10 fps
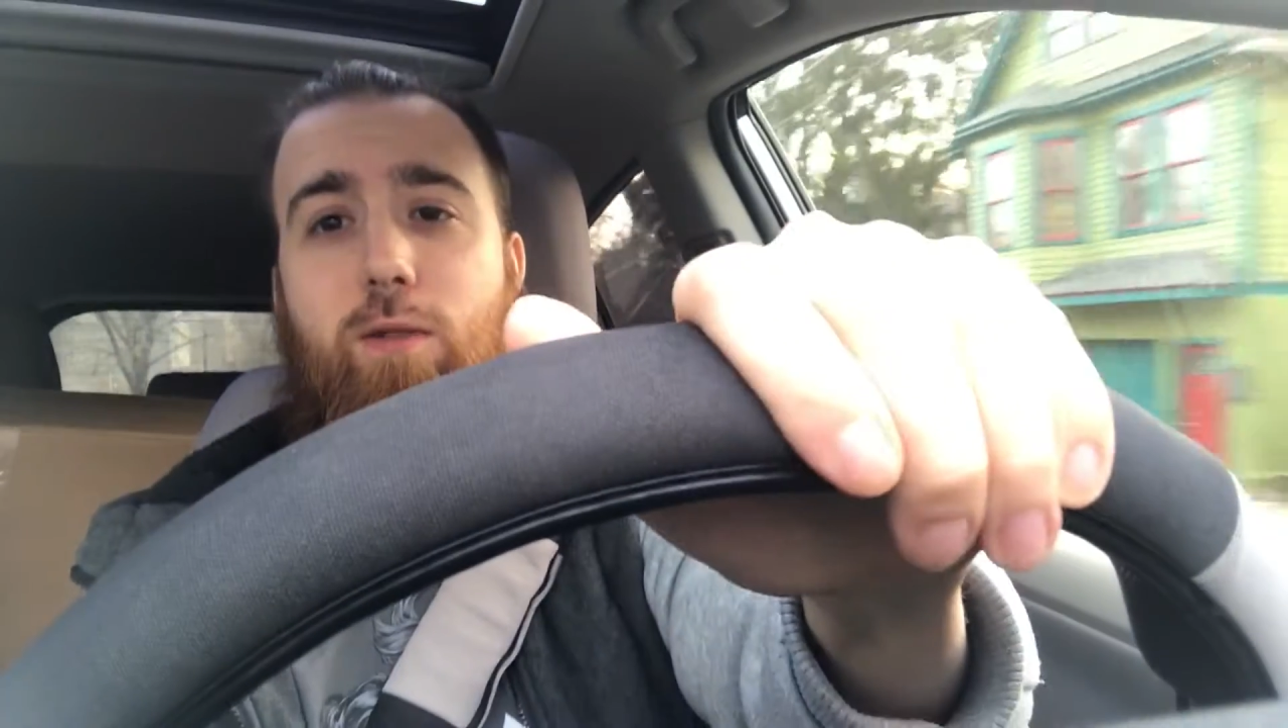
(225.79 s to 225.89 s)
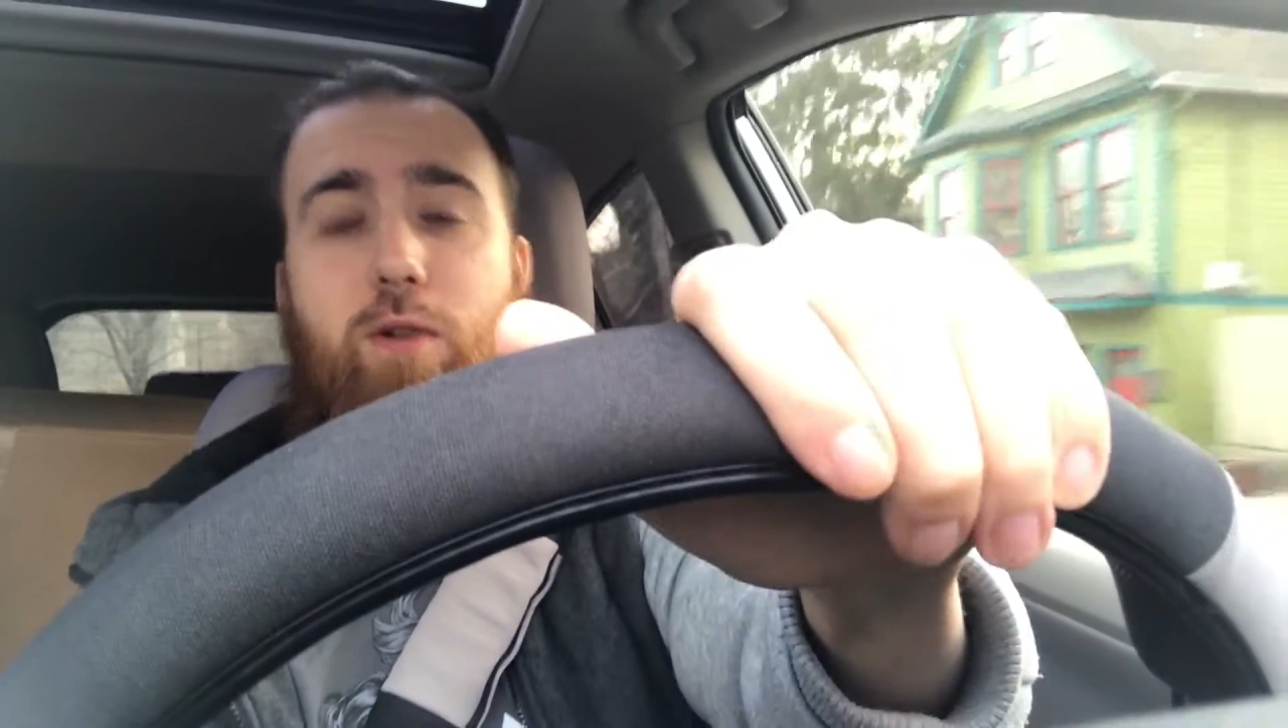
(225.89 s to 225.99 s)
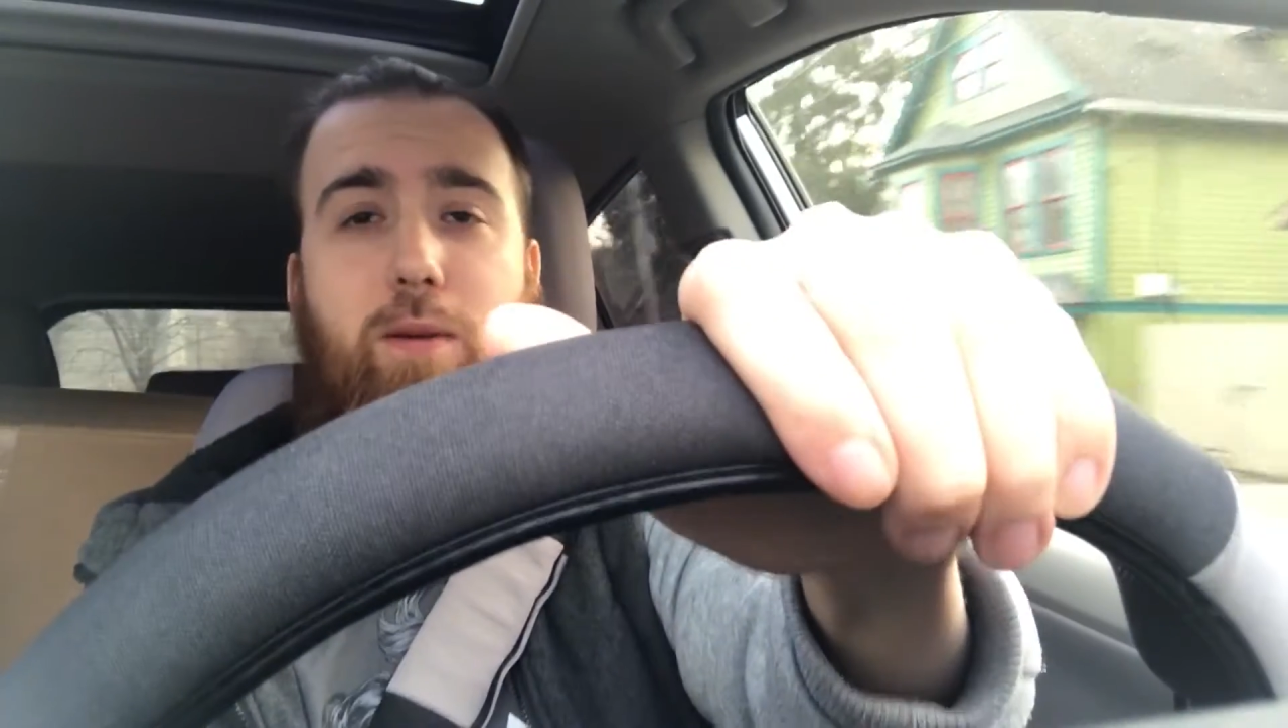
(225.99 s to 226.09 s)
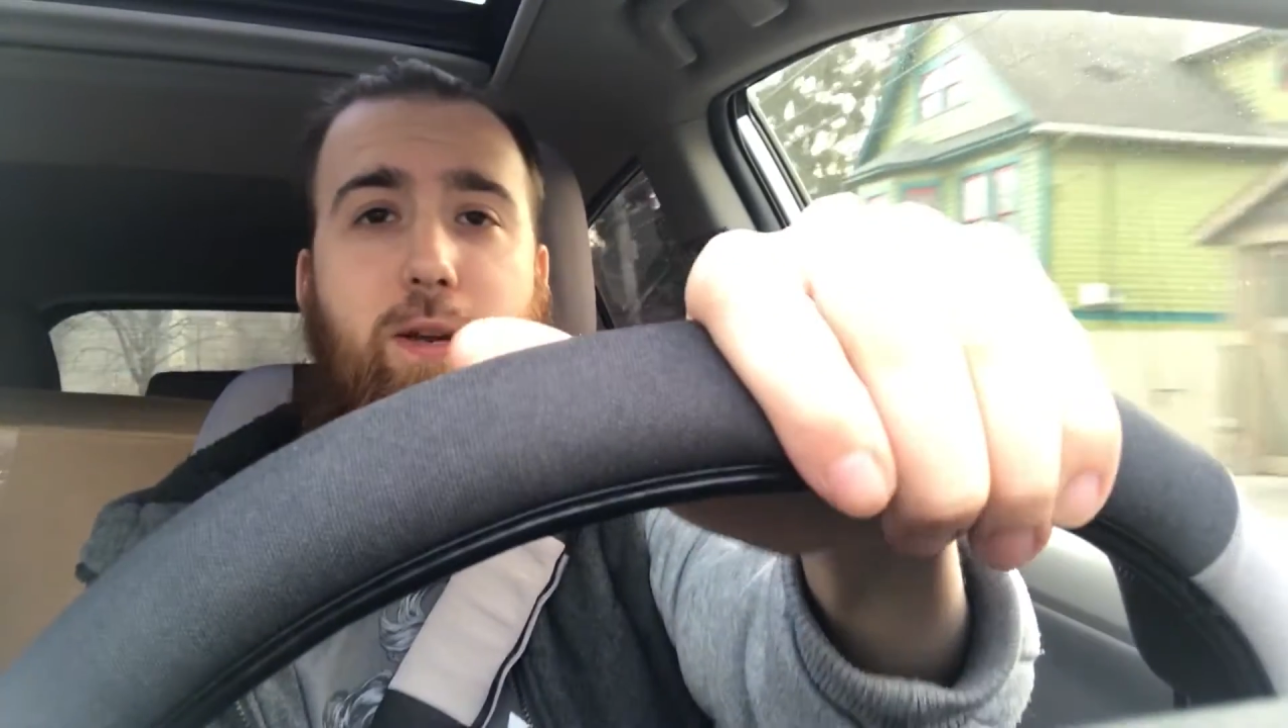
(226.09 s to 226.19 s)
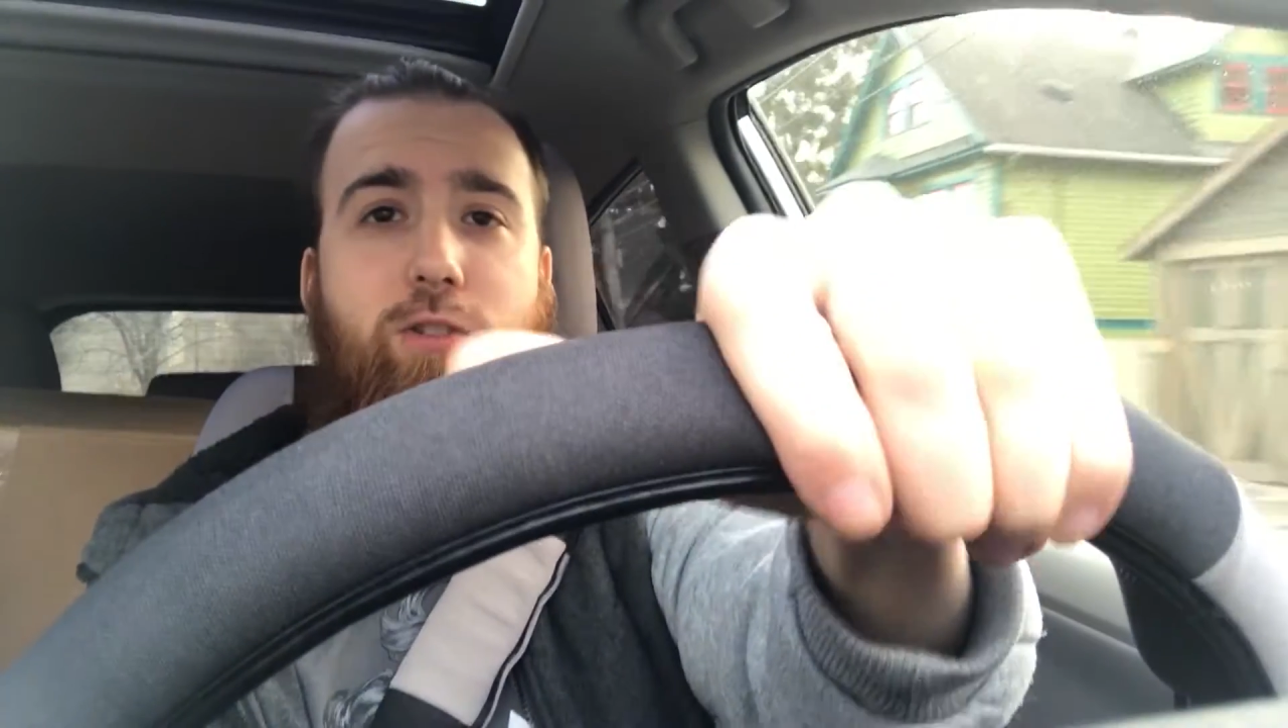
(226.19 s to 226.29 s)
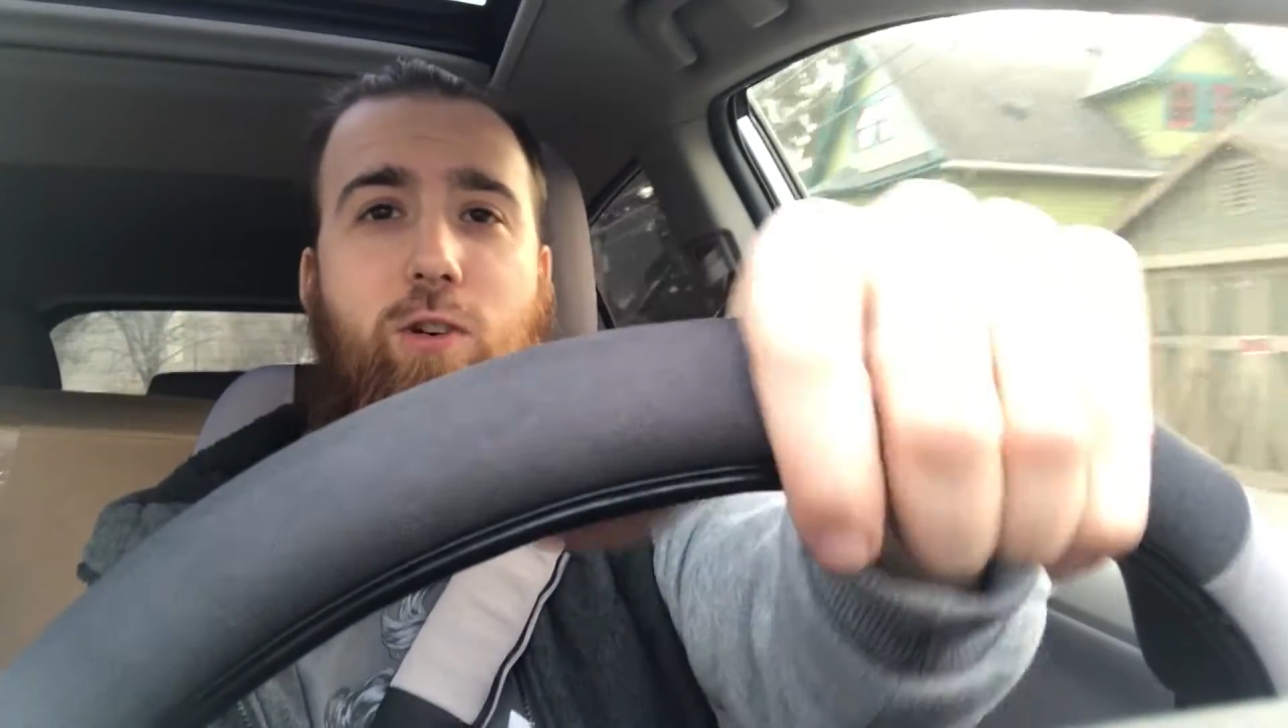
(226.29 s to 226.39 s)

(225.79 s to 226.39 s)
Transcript: because I wanted to